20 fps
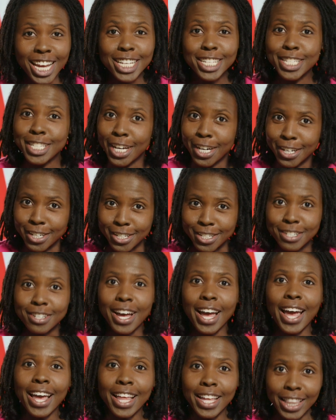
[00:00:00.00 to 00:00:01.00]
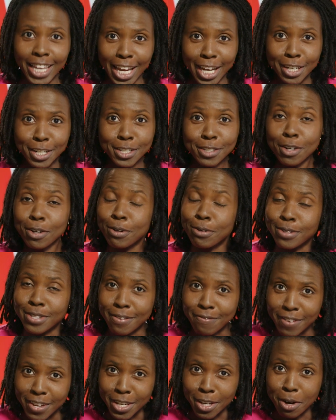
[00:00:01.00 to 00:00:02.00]
Daryl Lannert, who's a
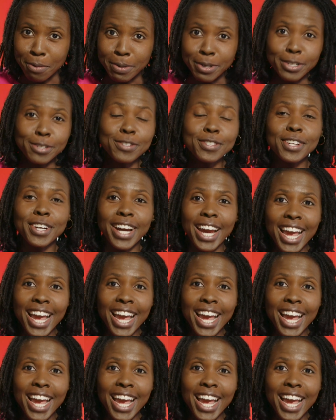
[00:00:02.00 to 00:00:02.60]
video producer,